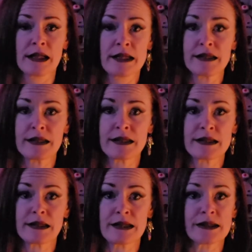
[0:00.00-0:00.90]
This is
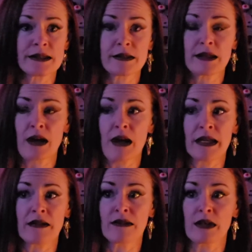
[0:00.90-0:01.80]
just not
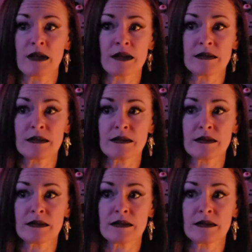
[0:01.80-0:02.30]
even.